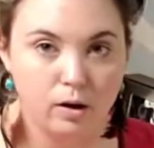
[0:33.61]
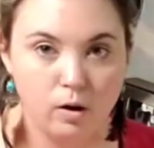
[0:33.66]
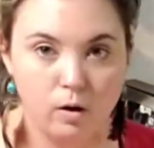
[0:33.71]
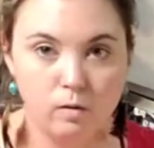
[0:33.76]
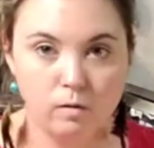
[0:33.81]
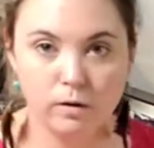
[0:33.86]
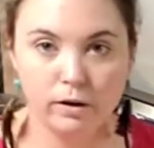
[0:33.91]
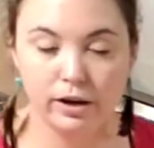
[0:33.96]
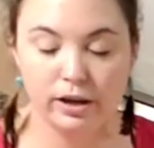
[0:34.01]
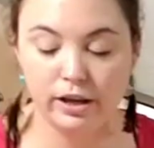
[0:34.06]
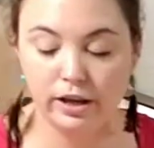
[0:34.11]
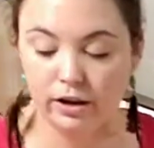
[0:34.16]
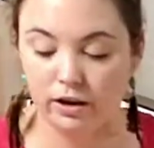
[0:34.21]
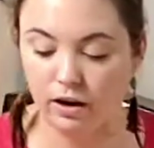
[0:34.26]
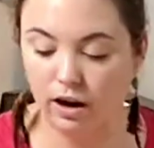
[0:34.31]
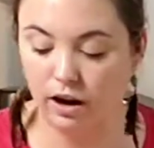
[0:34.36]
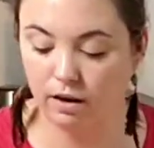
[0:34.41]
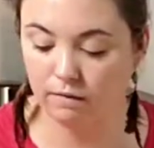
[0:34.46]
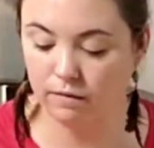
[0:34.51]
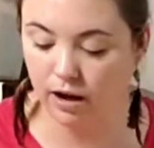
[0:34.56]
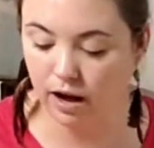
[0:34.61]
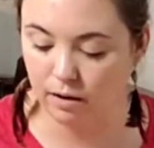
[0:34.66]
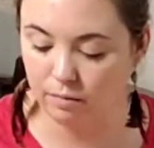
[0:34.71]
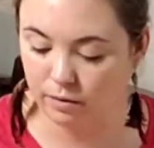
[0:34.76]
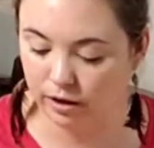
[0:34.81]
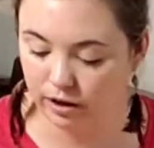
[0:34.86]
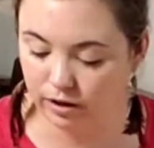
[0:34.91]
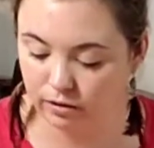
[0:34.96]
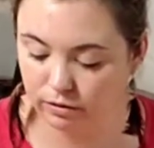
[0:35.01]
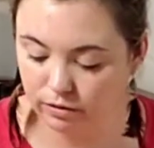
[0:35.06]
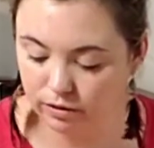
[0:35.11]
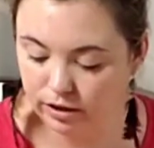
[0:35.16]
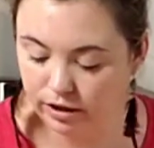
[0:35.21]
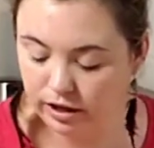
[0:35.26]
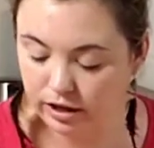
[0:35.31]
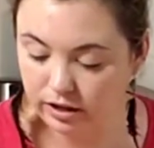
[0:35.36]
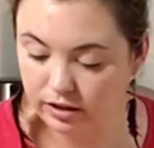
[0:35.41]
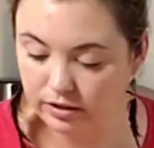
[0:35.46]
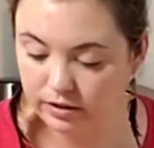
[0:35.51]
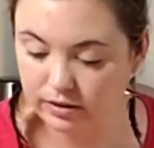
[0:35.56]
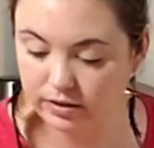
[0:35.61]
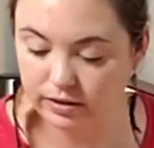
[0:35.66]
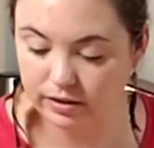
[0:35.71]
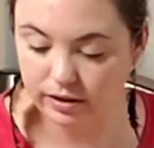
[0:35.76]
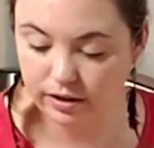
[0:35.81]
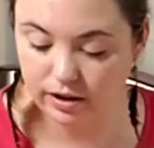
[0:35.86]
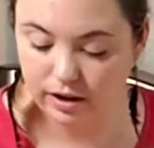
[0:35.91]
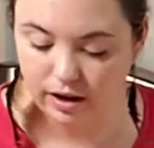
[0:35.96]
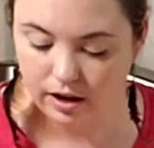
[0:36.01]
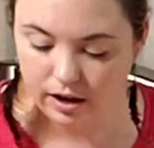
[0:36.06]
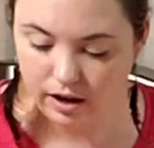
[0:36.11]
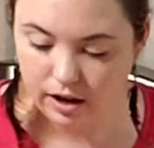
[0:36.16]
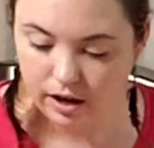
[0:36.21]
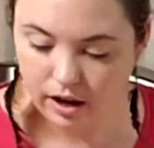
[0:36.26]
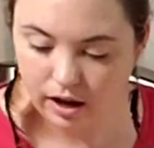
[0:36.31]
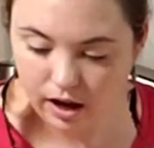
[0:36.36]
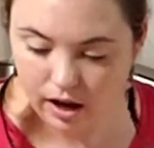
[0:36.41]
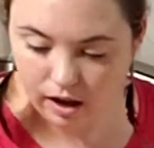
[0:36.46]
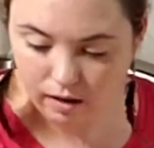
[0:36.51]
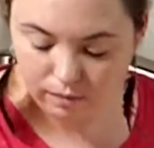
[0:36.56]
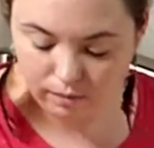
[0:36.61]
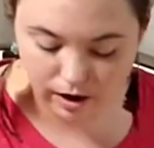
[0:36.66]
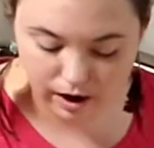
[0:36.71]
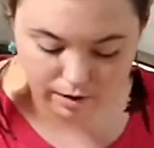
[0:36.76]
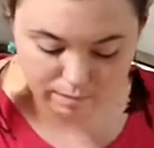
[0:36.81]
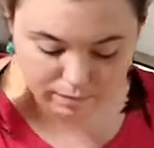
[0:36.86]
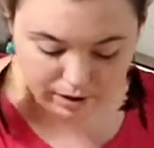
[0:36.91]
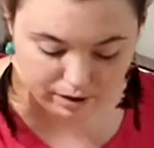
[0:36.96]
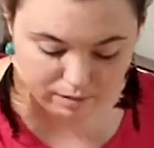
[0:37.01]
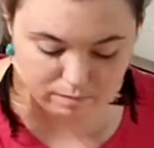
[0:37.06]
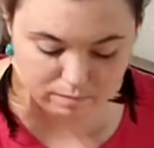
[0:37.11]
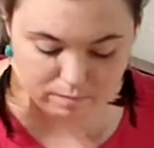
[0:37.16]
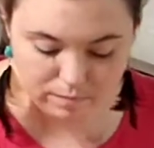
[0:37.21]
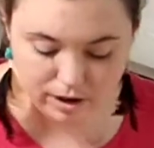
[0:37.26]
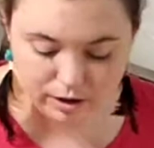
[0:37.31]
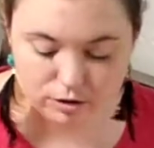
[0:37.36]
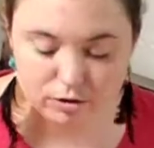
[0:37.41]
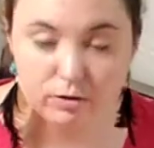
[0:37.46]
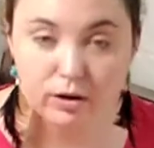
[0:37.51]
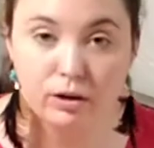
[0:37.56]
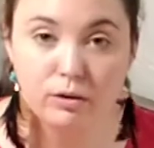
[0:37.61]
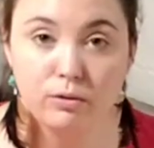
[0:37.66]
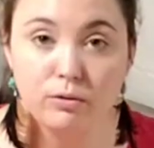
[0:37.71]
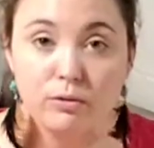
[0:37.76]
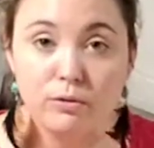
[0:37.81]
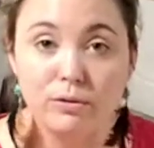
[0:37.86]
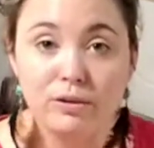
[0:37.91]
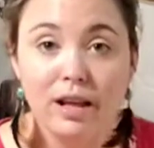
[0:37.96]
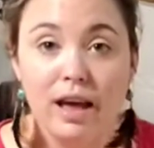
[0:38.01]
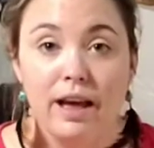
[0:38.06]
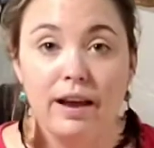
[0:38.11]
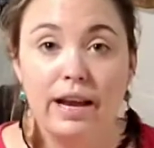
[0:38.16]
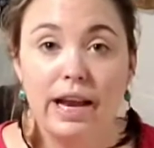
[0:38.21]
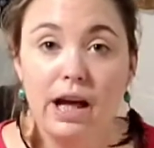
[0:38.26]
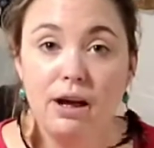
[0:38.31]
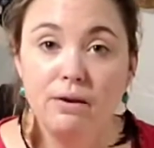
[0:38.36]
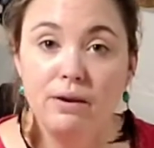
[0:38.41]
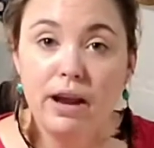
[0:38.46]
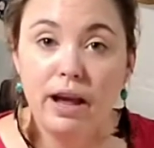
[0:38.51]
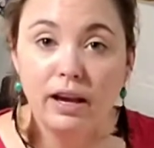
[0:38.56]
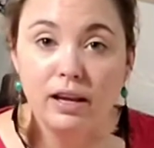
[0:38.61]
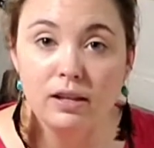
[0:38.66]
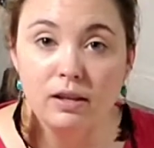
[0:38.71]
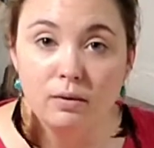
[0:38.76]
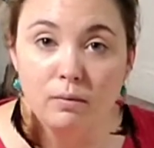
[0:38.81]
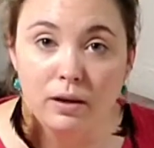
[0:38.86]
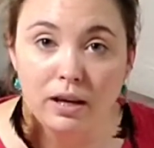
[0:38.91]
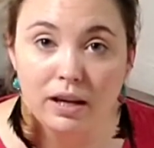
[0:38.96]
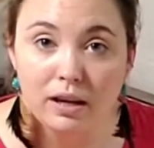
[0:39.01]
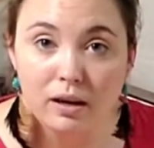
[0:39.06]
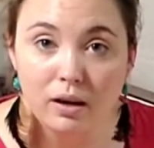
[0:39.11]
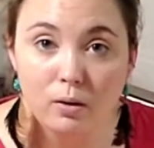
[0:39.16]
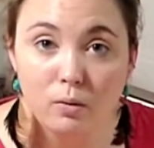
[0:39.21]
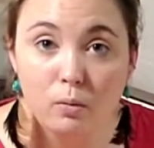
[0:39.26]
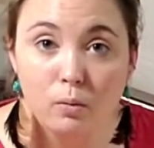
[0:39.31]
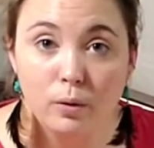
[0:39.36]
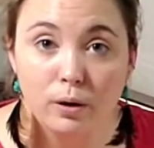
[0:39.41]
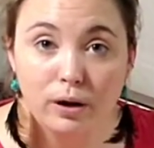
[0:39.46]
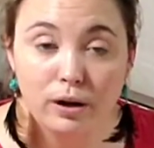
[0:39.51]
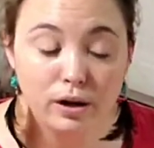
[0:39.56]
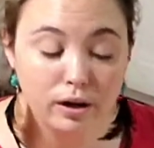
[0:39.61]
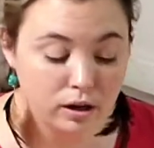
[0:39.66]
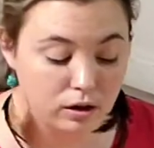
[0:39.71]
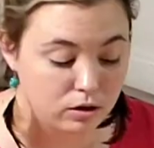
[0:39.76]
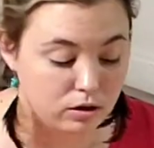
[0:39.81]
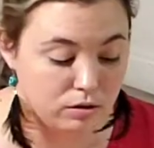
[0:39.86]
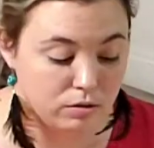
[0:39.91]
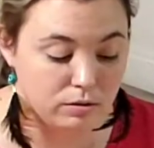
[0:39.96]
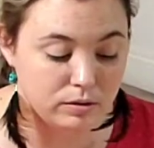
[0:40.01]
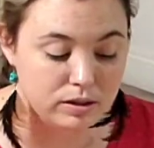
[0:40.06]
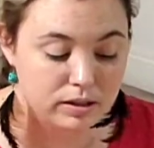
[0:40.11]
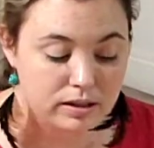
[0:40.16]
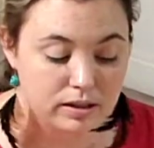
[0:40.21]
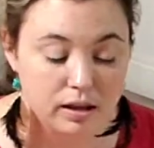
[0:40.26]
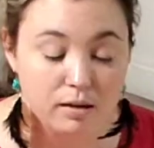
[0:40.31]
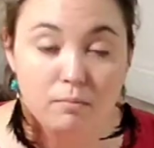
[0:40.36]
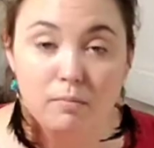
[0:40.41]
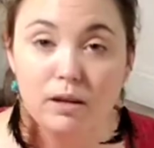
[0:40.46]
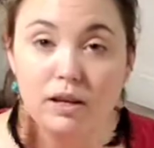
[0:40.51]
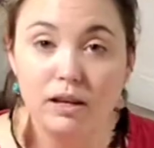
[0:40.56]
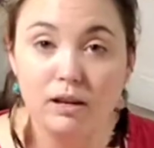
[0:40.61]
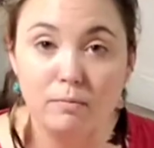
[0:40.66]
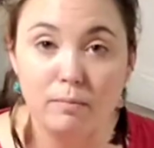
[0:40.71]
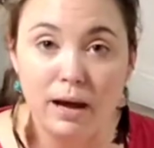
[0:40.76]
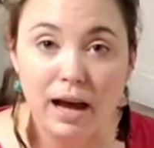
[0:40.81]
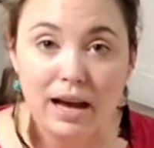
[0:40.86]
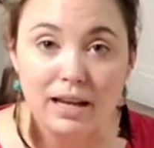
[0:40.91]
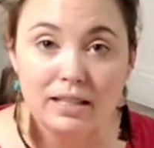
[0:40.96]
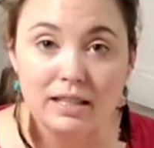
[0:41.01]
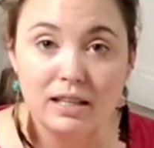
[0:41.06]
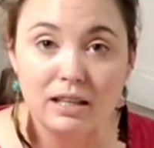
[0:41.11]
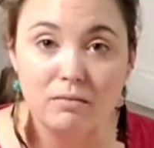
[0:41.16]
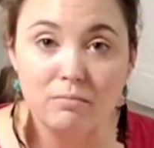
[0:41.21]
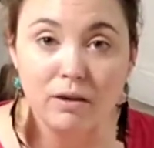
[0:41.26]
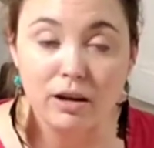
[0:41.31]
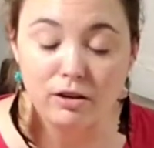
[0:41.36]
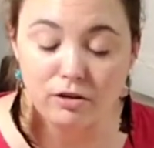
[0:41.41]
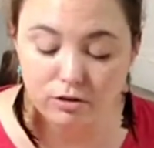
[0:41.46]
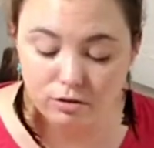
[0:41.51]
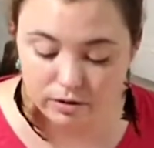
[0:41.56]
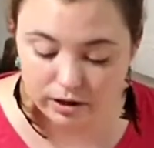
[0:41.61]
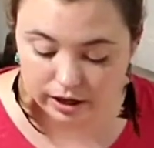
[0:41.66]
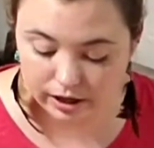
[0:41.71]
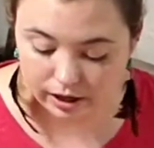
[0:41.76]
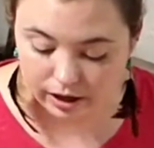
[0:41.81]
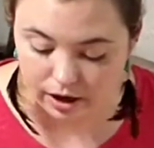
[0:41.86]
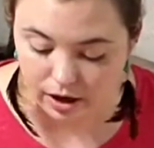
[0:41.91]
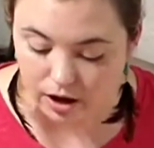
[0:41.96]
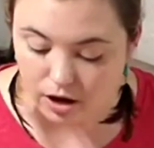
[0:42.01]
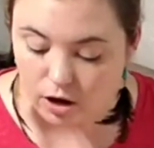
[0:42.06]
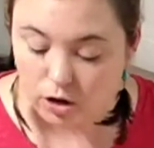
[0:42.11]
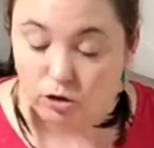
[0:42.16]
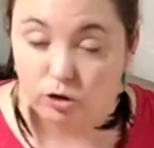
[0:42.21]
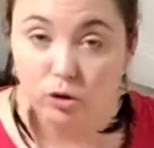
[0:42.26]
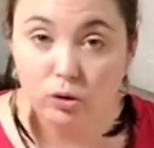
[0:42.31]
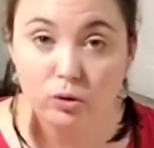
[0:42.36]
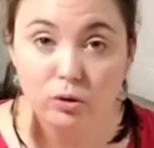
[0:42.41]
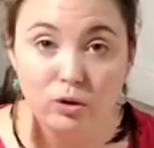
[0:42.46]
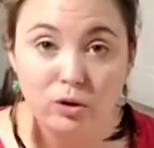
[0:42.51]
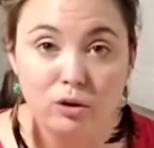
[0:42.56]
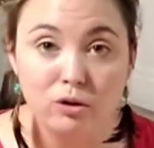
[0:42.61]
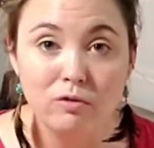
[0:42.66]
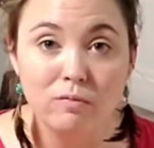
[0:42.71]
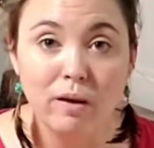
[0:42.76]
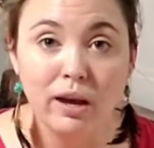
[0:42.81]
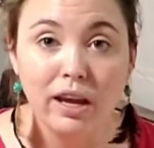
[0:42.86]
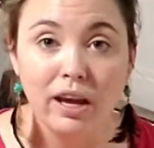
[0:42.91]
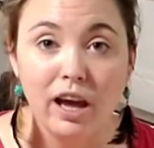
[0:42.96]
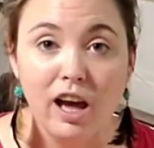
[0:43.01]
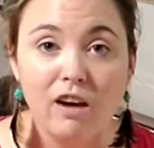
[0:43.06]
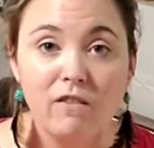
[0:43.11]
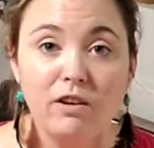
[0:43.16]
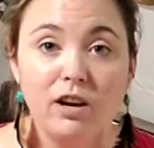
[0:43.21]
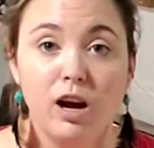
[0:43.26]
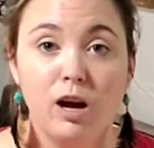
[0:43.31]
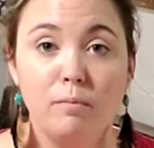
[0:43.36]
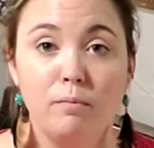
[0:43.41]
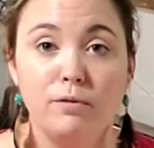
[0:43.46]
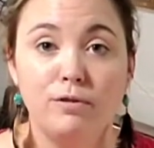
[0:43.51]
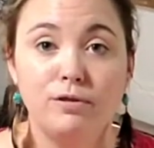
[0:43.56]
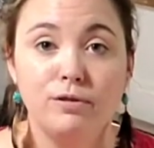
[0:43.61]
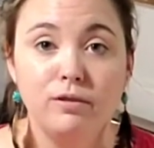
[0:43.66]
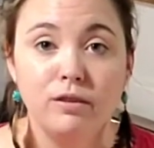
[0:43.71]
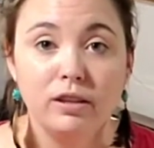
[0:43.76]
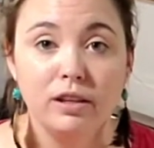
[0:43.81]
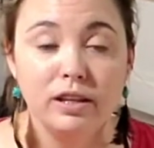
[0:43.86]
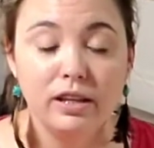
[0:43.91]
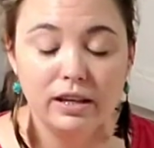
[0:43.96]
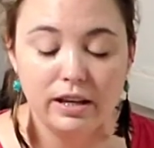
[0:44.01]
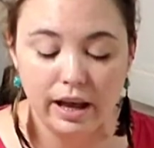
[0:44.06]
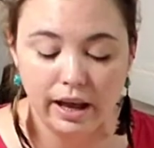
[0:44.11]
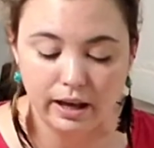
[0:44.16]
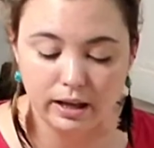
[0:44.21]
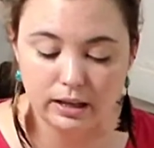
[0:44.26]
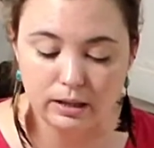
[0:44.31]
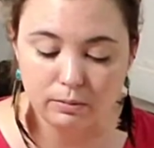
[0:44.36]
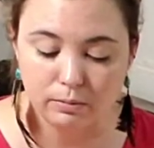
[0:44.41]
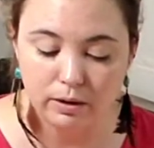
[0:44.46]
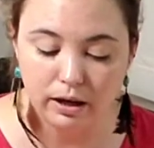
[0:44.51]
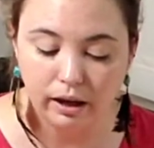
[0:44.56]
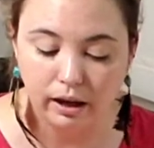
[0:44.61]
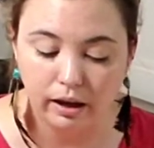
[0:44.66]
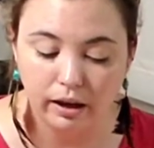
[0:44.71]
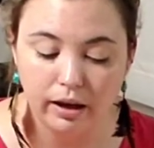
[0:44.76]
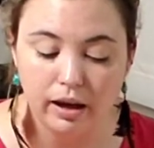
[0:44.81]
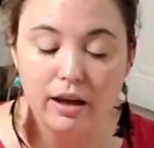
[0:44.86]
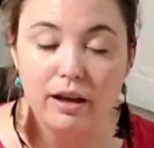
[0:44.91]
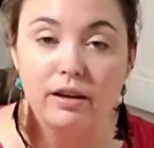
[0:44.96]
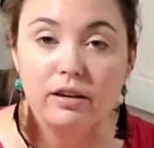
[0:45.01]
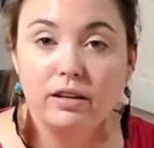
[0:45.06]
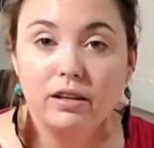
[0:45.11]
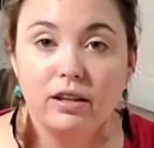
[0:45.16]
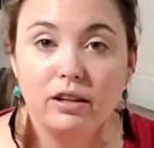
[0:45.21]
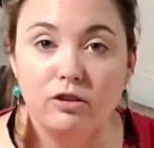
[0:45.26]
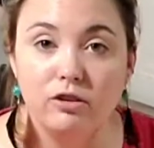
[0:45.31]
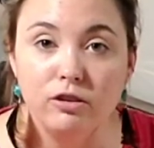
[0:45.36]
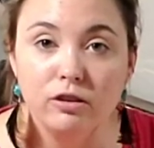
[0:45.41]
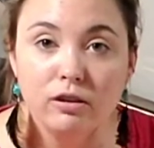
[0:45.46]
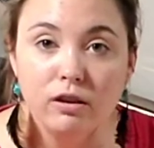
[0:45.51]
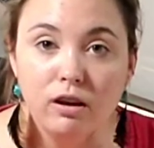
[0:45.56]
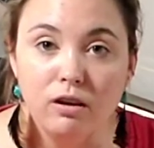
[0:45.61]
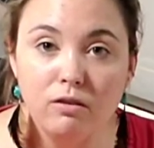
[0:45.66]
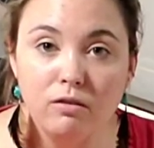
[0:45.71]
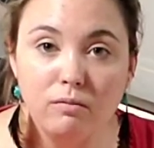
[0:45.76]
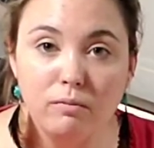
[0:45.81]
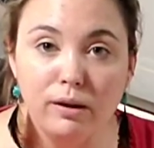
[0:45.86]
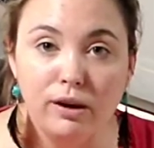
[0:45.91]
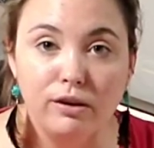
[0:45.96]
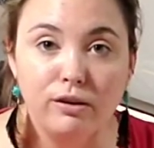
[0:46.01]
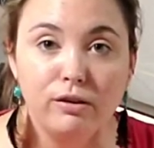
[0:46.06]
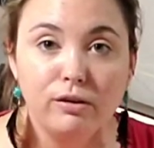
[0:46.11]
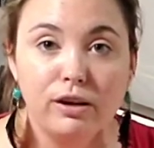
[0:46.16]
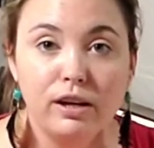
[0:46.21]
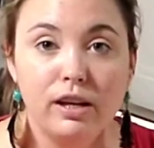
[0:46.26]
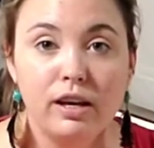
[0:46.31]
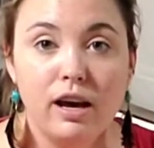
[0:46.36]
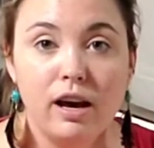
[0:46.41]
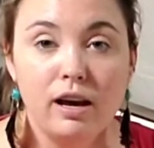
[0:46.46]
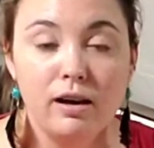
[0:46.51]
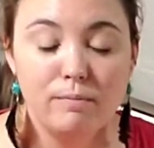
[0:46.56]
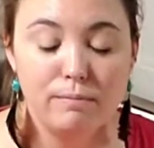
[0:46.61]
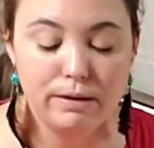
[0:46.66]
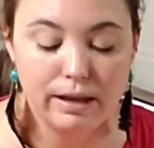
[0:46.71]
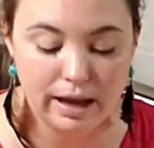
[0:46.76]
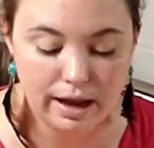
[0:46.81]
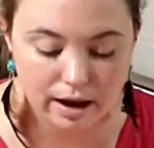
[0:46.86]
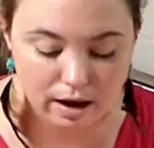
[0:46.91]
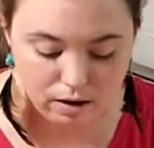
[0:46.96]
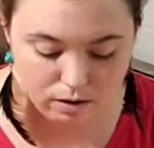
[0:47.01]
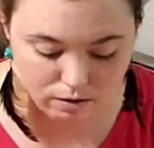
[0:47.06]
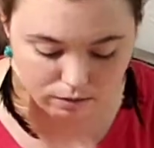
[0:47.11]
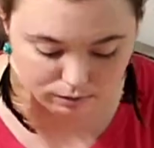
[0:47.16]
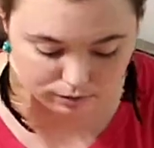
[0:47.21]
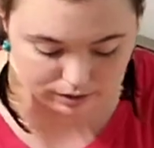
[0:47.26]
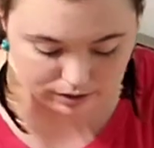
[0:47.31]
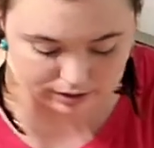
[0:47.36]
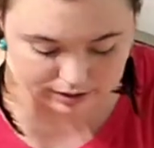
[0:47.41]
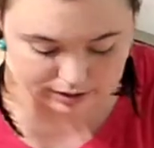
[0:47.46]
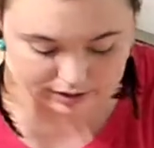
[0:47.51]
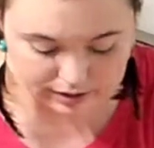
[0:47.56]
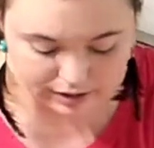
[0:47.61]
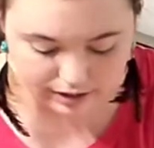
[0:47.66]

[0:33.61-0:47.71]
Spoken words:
Over here, I've got my ingredients. I've got my measuring tools. Now next week, we're going to do some capacity measuring. So you might have an opportunity next week to get your own measuring cups out.